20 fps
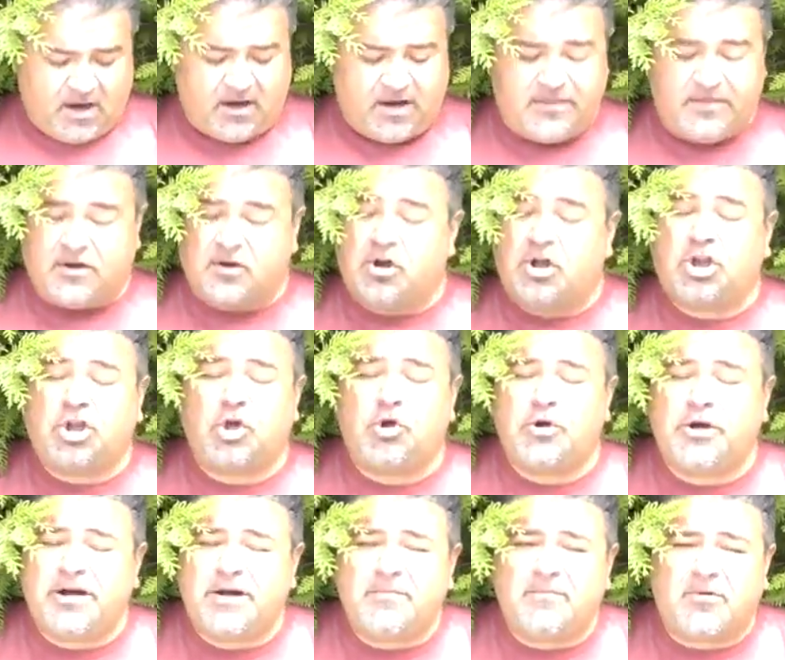All right, they're all
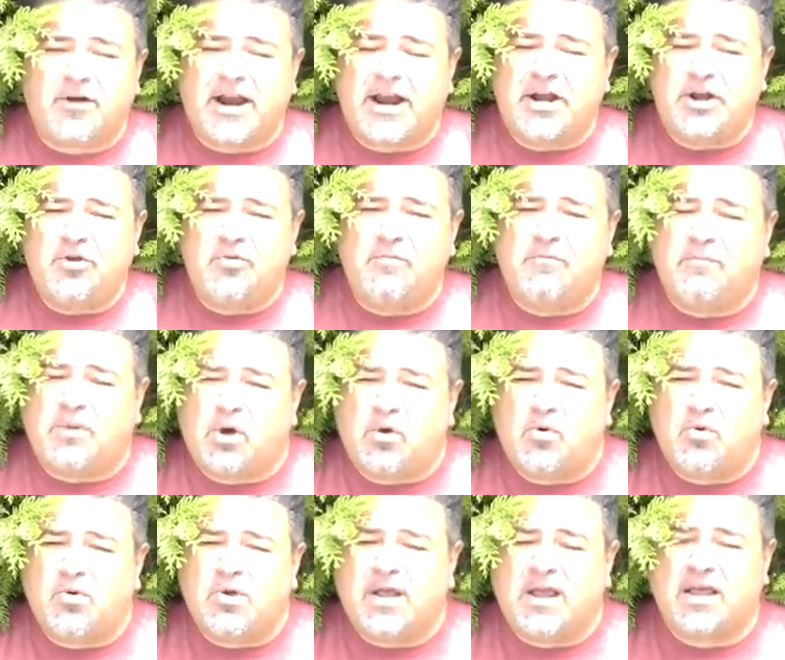loaded in brand new
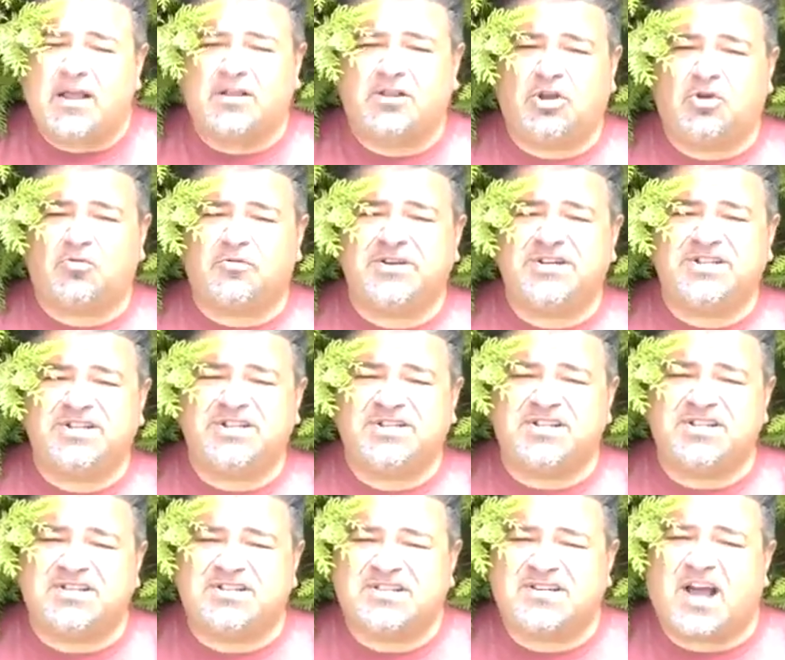Bogue low
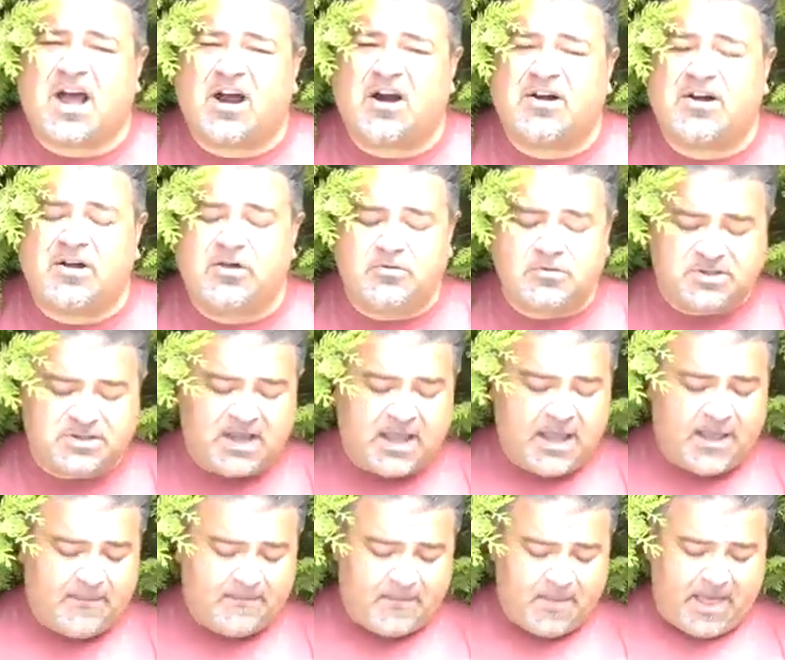resistance Cardos,
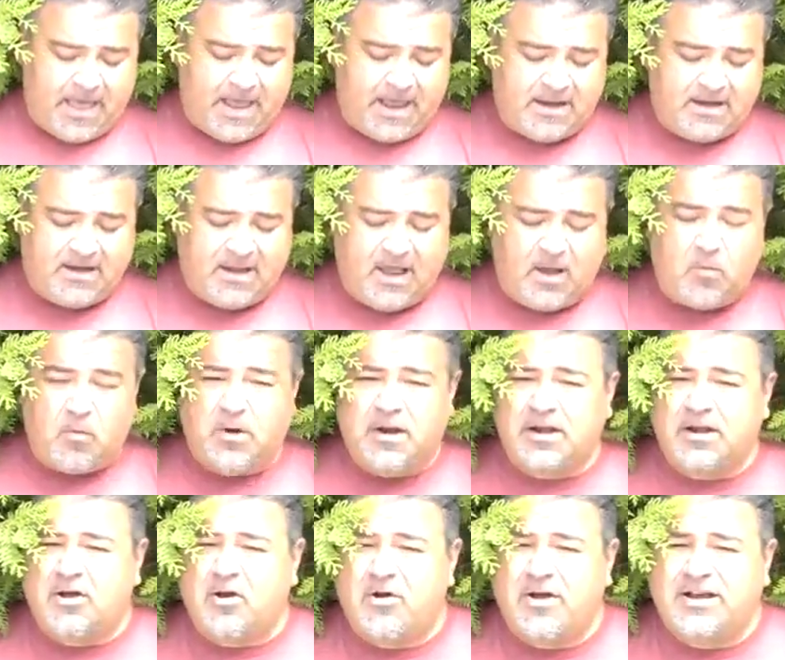and we're
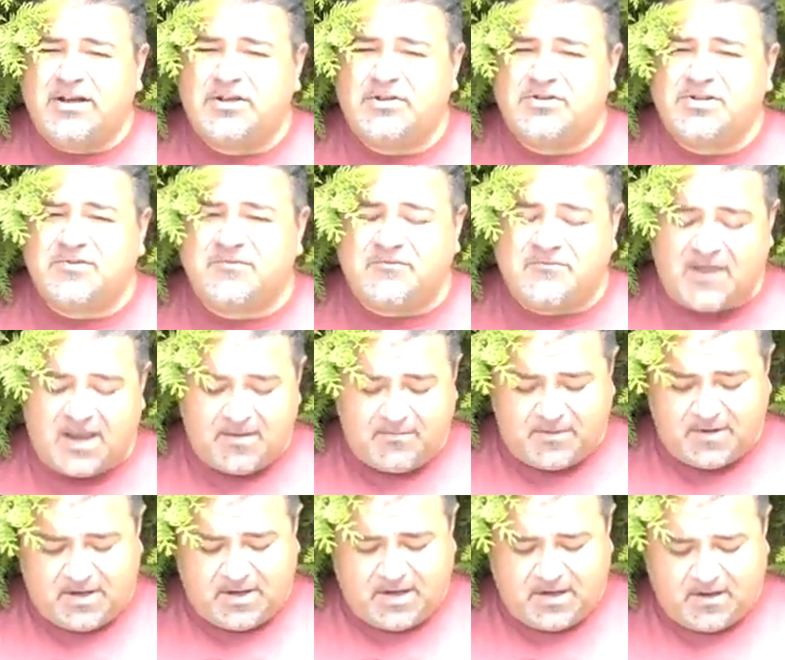gonna go ahead and do some
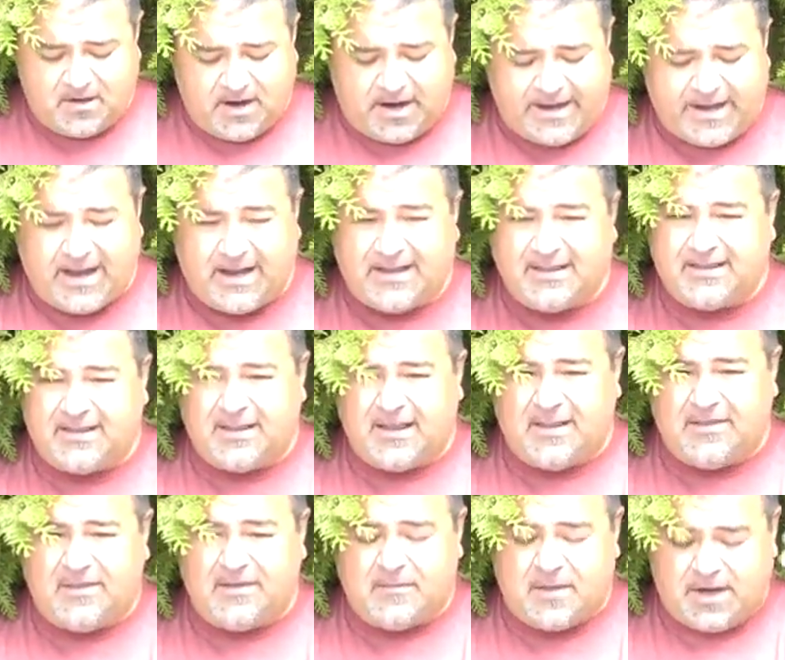vaping here. I got
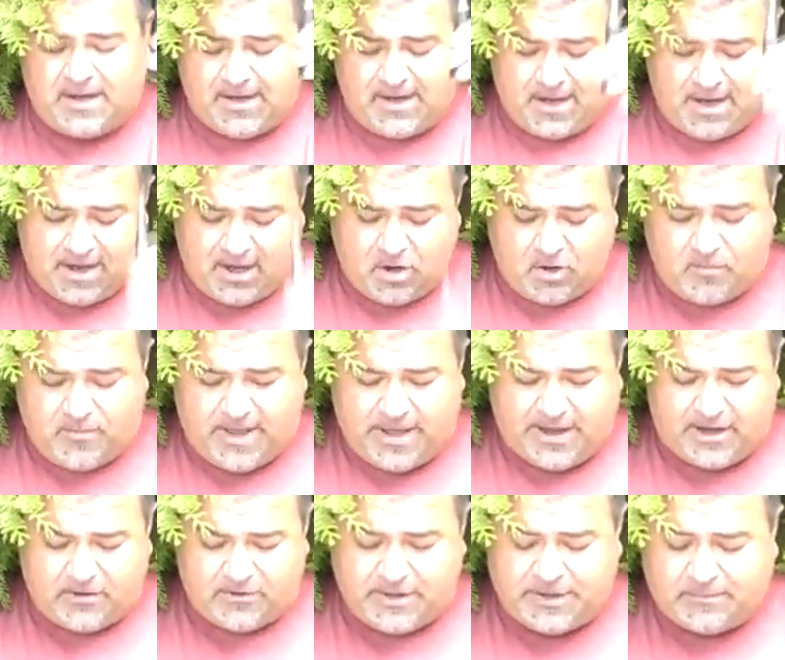them on a Kago
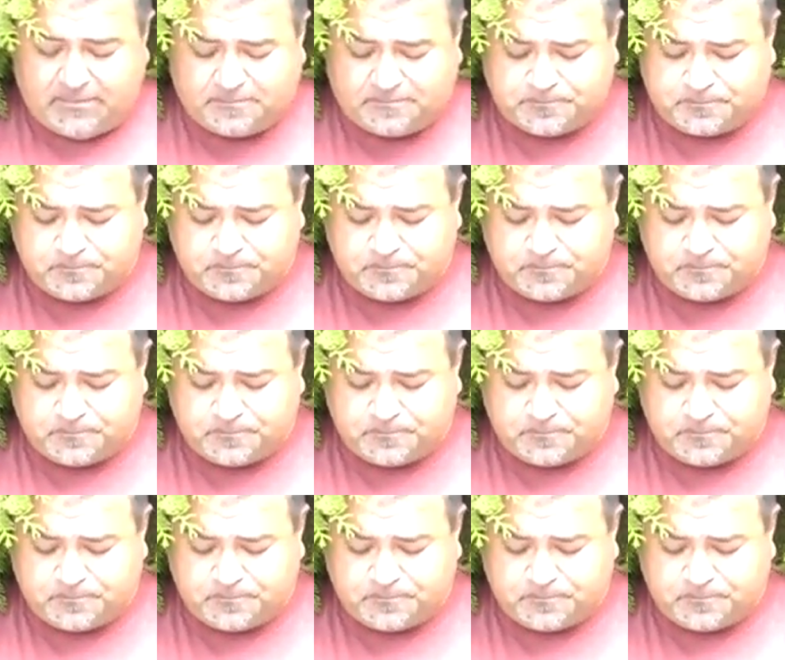battery.